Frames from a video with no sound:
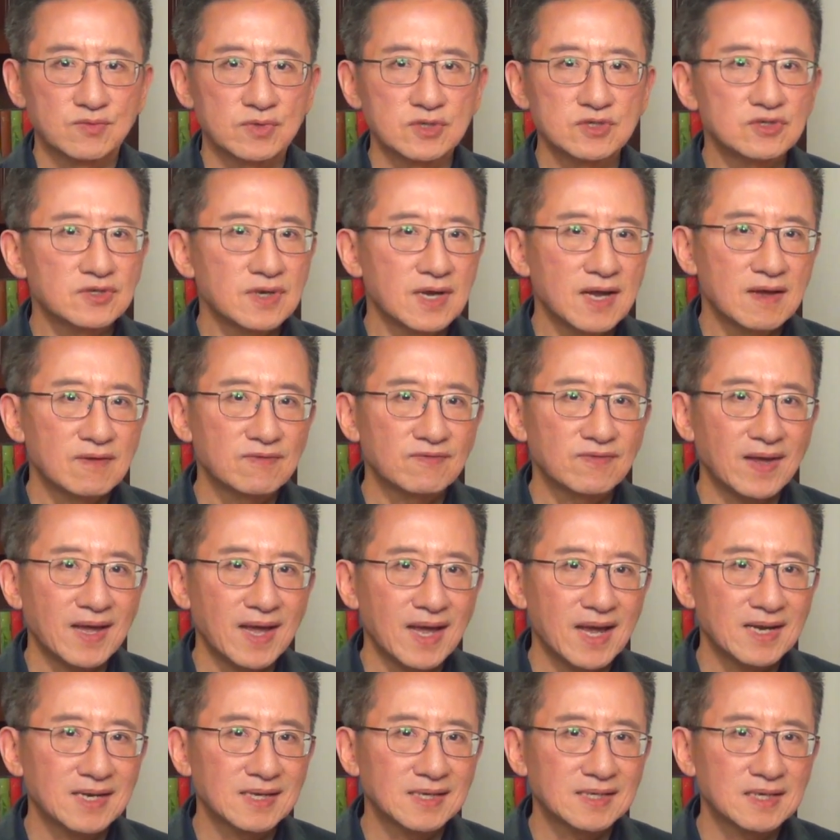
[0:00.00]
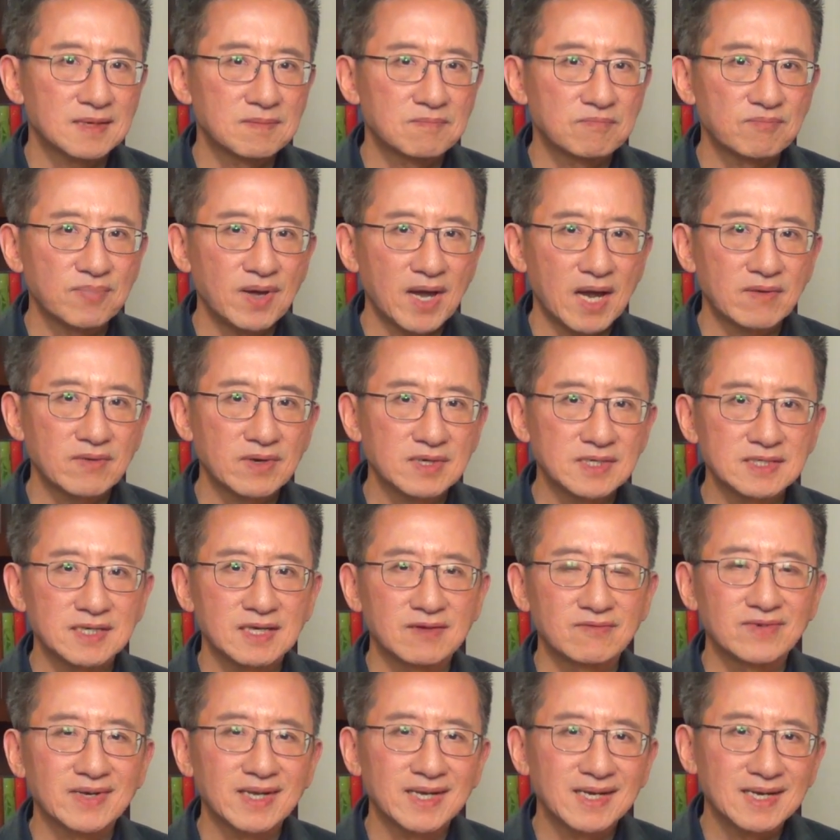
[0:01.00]
which have had
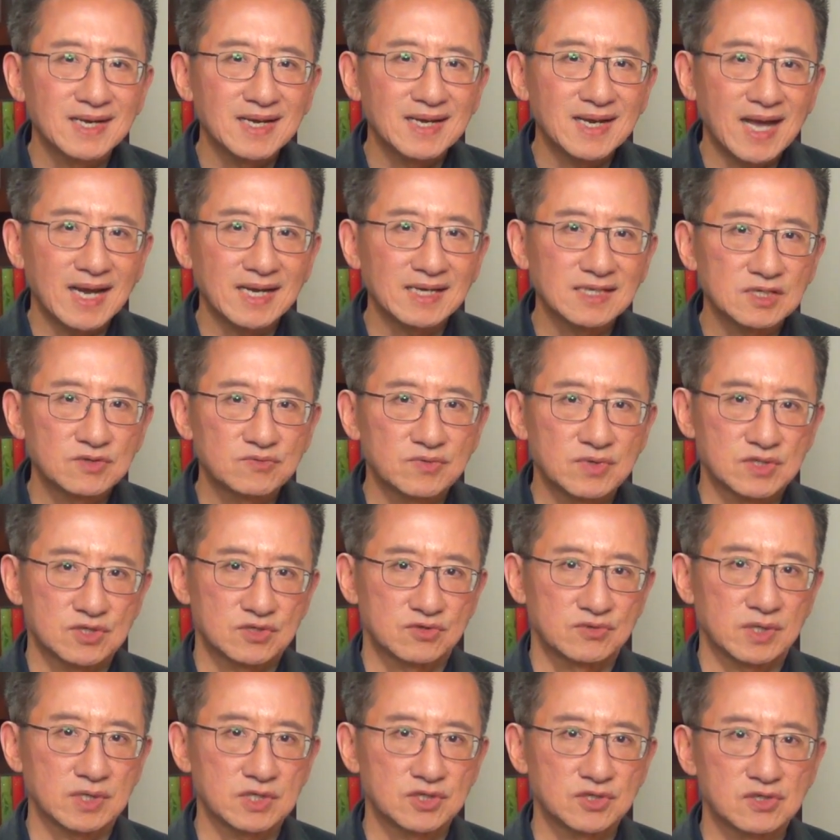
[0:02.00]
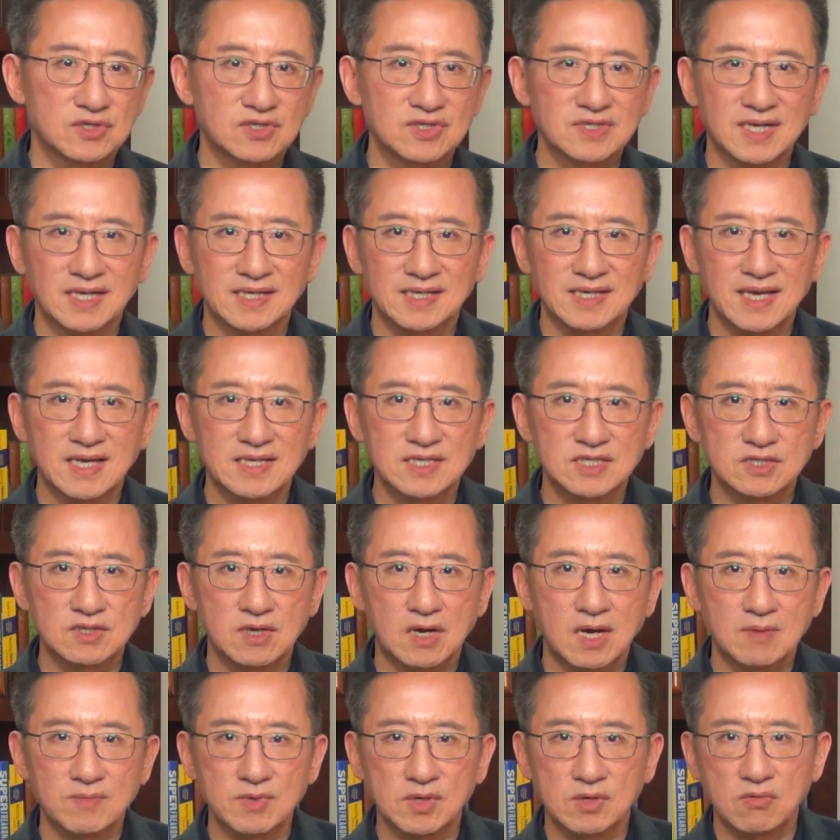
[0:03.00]
comparatively light restrictions against
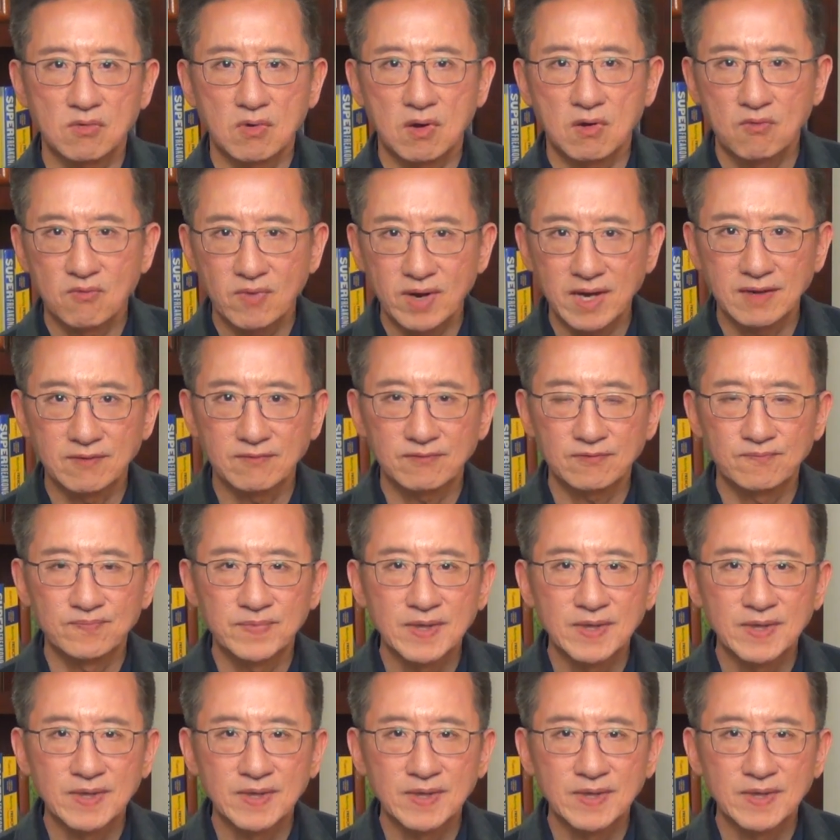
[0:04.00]
Omicron wave,